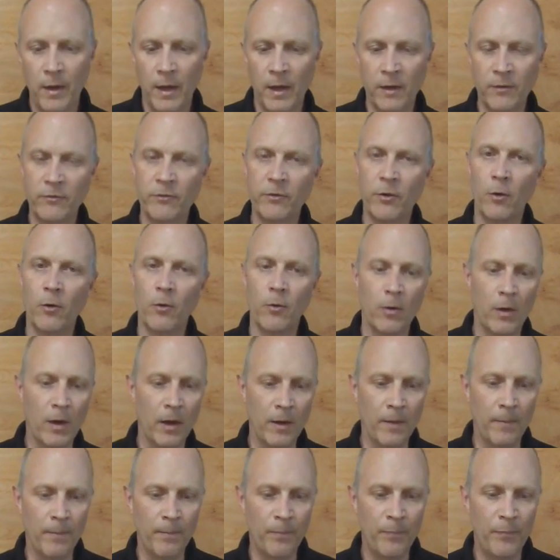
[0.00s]
And so
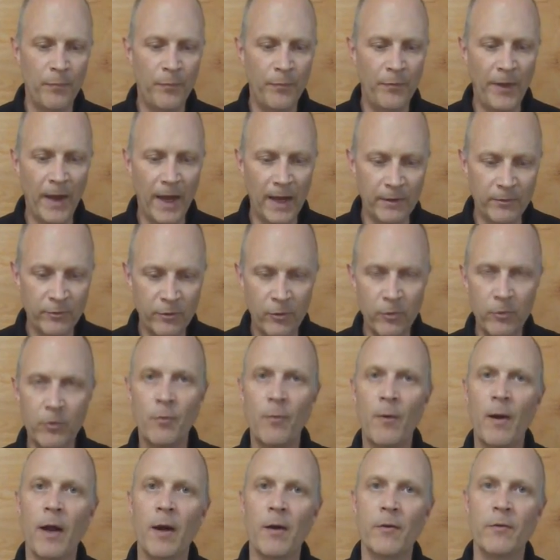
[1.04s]
that
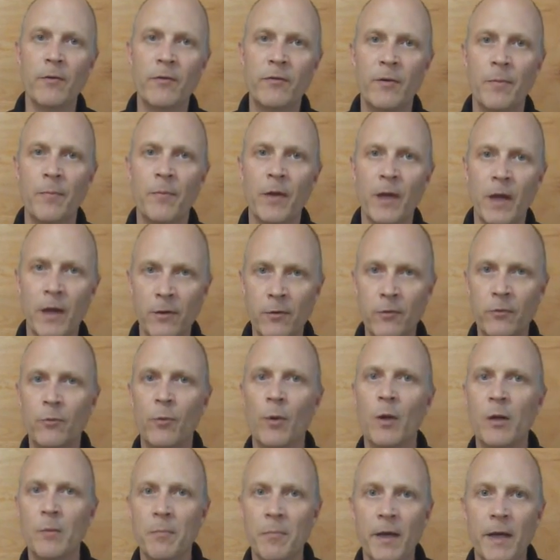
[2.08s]
turnaround is something I use
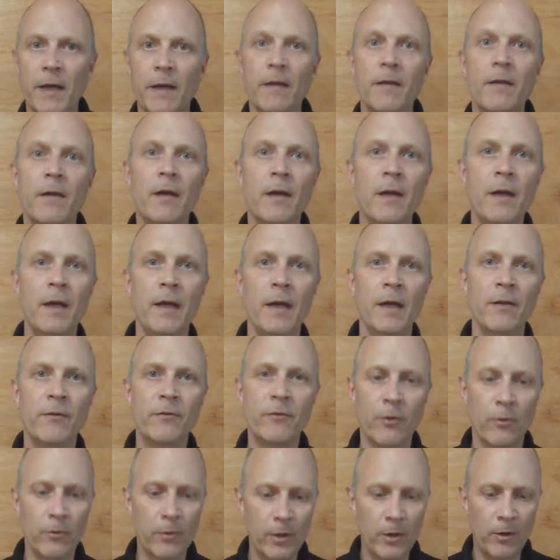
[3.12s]
quite a bit. And
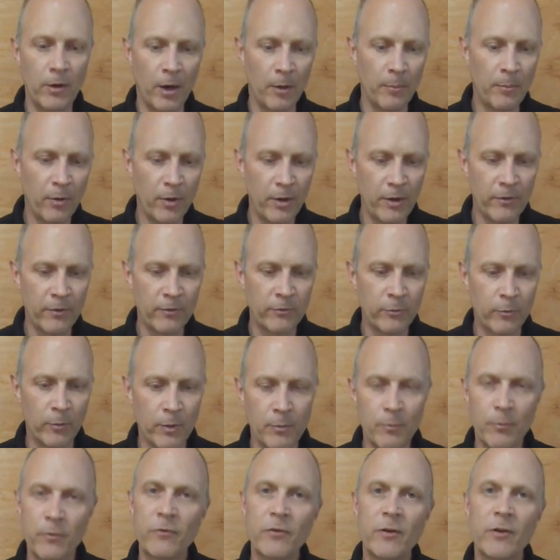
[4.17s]
so here I'll play the
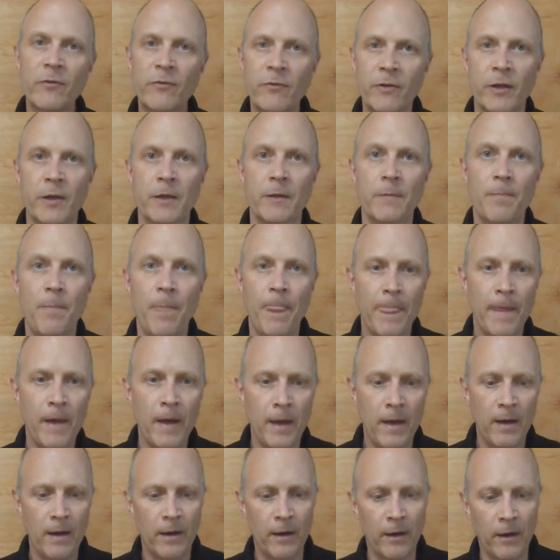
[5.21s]
2116
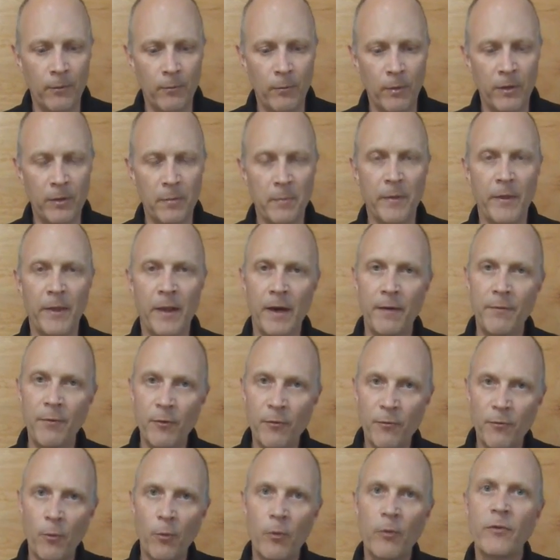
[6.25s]
rhythm, and then every
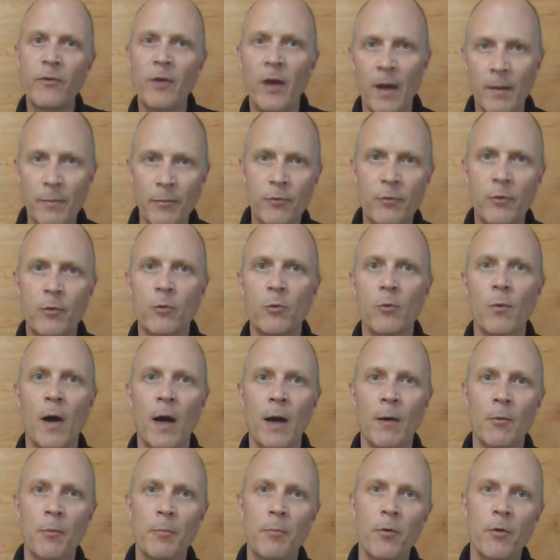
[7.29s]
4th time through
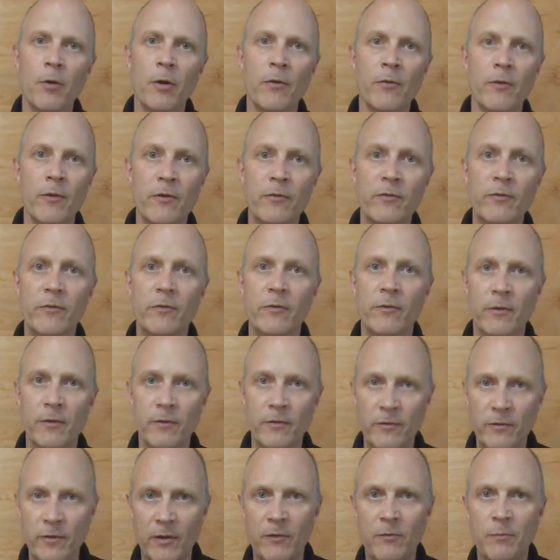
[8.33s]
I will put in this
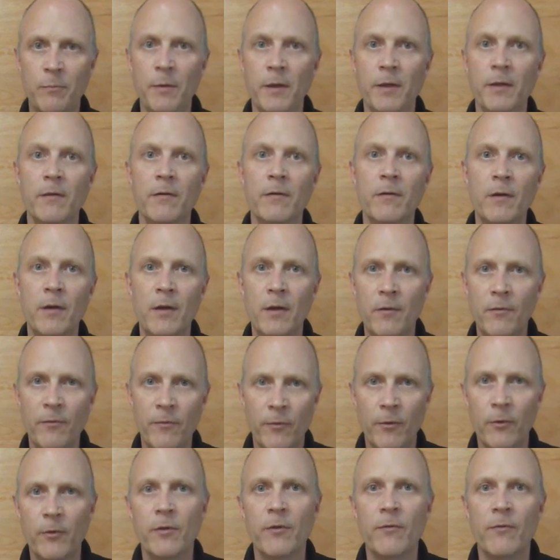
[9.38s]
6-beat
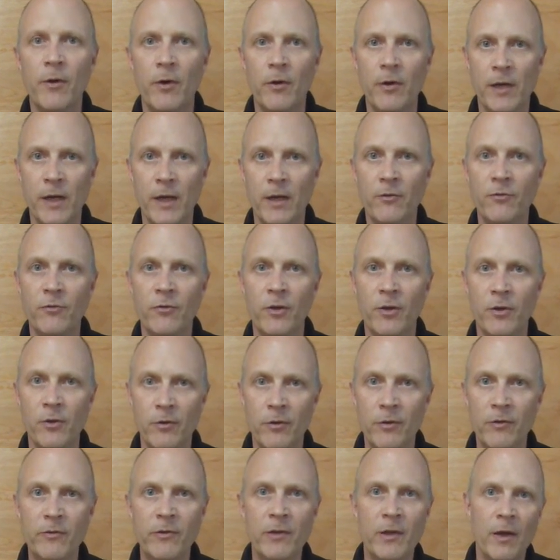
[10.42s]
forte variation. You
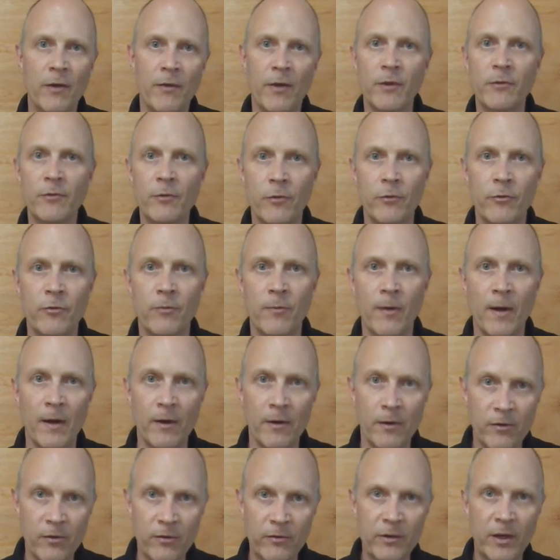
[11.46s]
can see how that turns around.
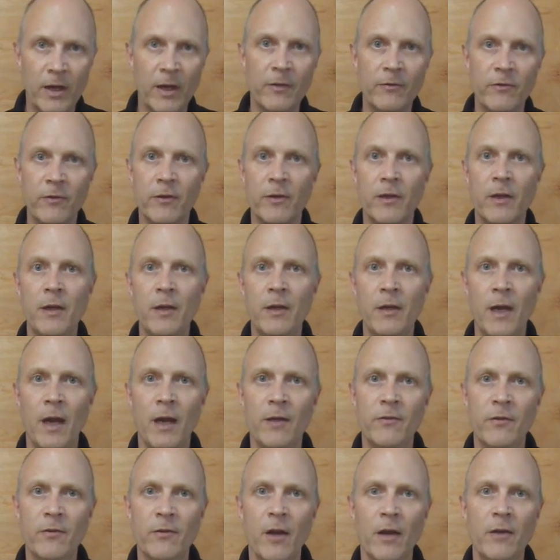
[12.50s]
It just kind of
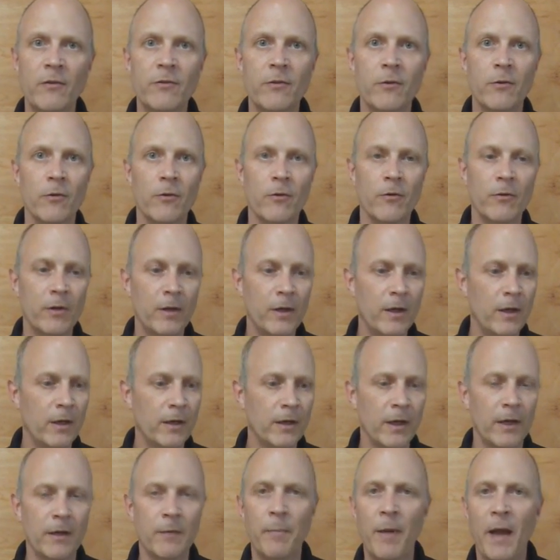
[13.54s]
adds a nice little
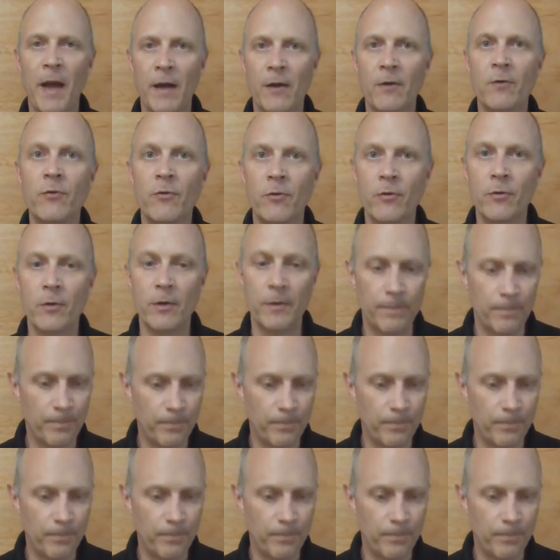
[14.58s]
kind of pattern to it.